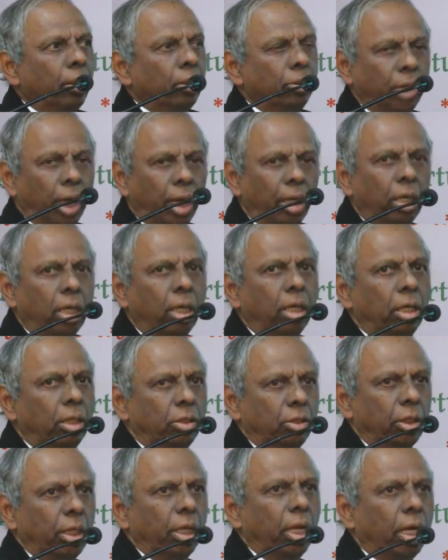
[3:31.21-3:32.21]
China
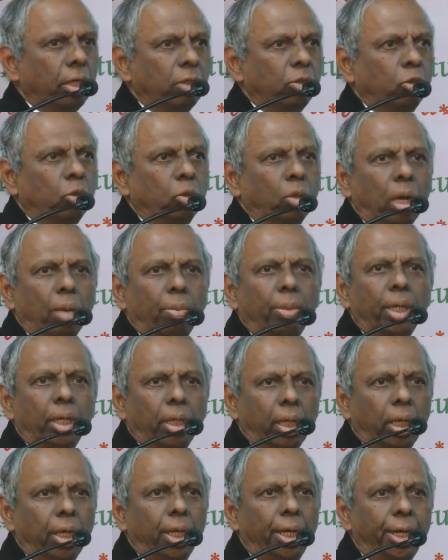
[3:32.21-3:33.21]
has the guts to come and
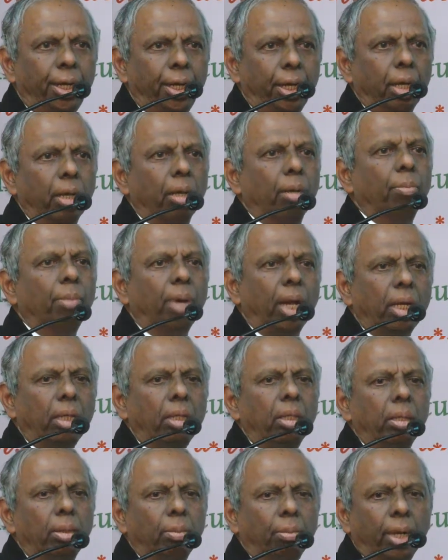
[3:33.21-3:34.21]
tell India,
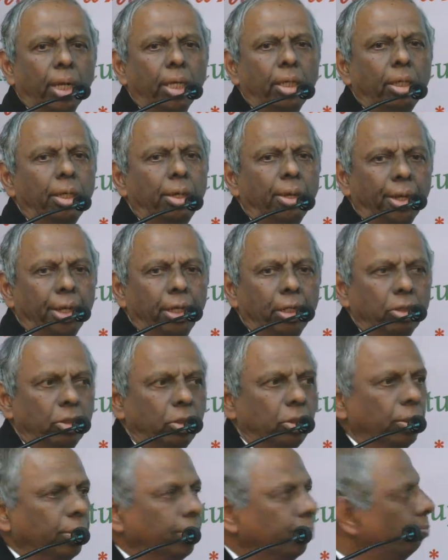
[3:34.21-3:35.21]
buy my
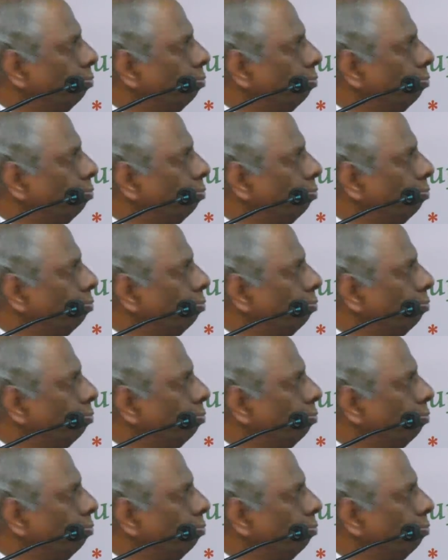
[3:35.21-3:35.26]
trains.